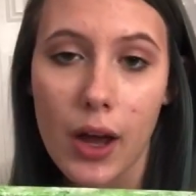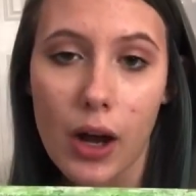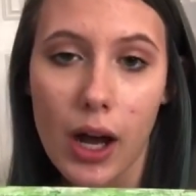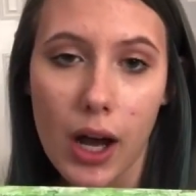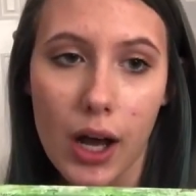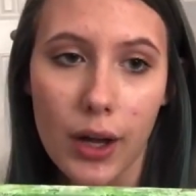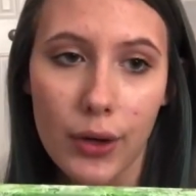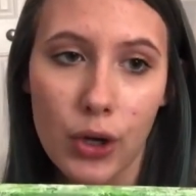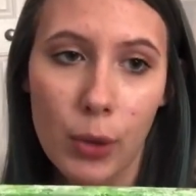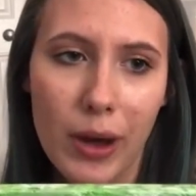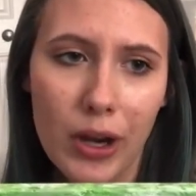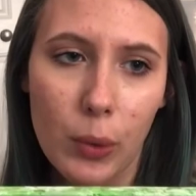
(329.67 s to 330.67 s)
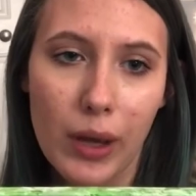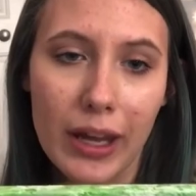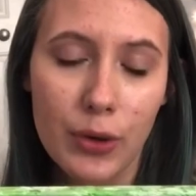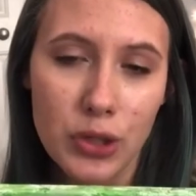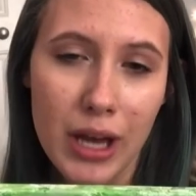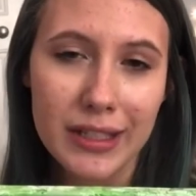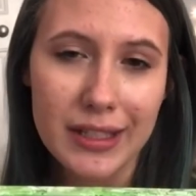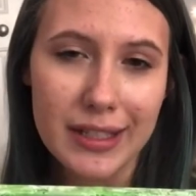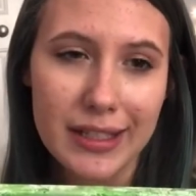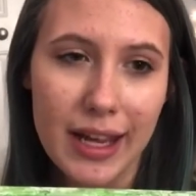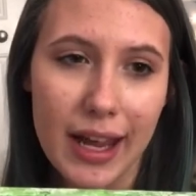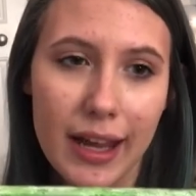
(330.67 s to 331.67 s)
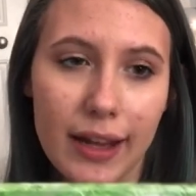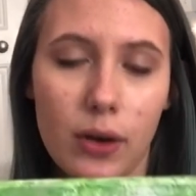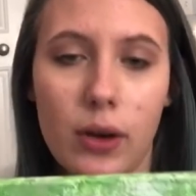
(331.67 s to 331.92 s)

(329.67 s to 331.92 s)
no matter what anyone tries to say